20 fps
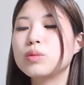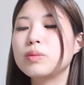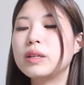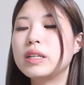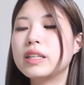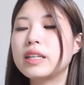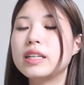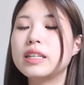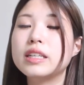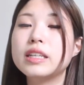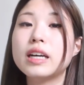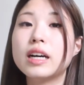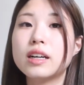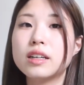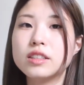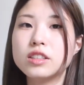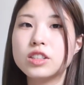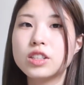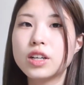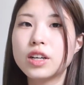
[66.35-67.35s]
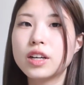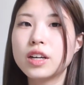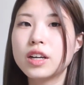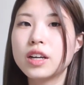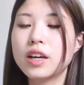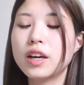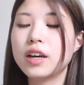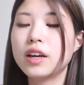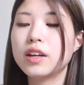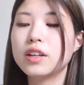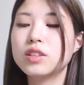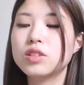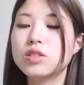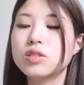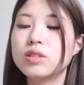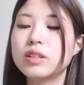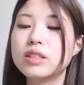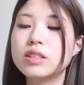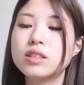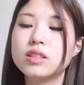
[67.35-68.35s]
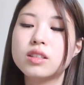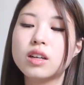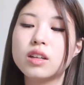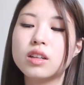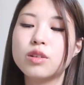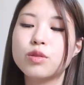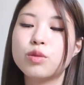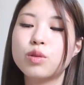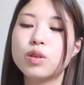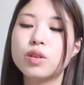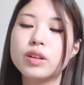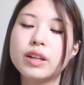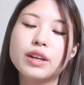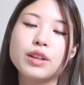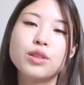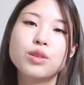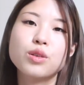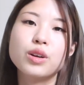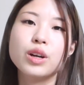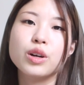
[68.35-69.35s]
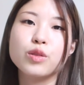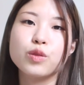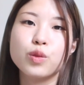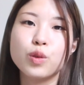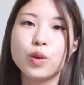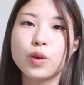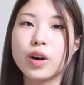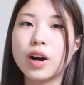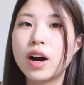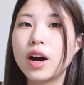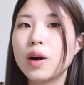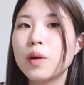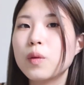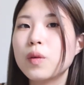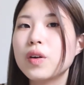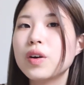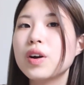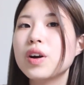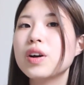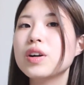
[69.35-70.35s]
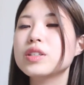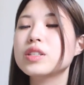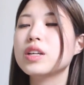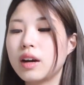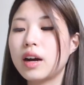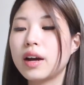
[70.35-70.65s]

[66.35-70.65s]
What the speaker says: to meet in Jung-Jae and do this study for like 3 or 4 hours.